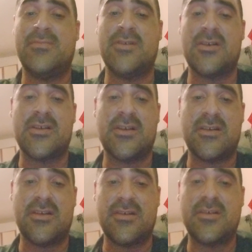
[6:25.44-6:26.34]
Because
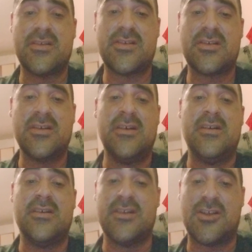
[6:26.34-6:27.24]

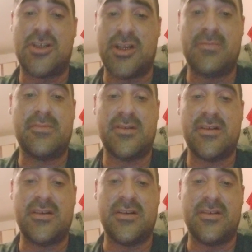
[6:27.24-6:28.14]
the chip,
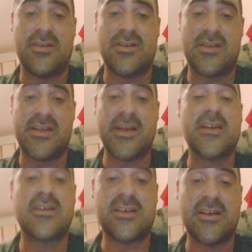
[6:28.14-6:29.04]
the
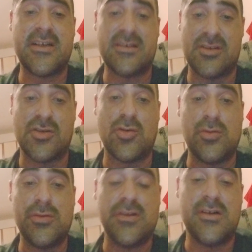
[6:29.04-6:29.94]
stick tight
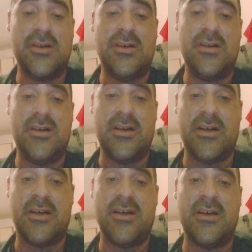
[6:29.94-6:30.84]
jolt,
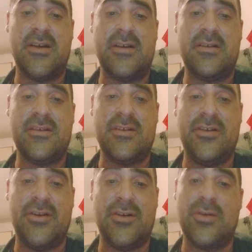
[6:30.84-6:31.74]

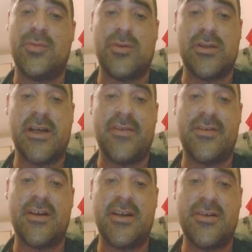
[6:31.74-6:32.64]
will have
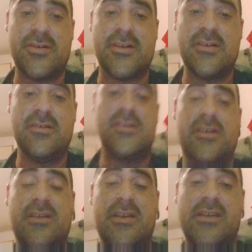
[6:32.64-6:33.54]
an eye on it.
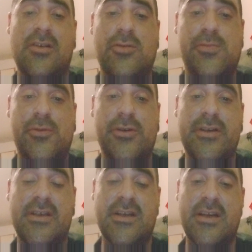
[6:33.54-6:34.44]
That's the whole
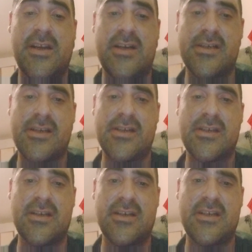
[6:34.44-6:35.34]
point. It's an AI
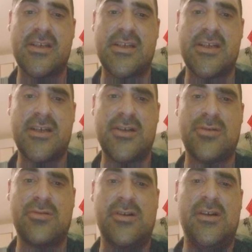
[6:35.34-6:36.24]
assistant needs to see you.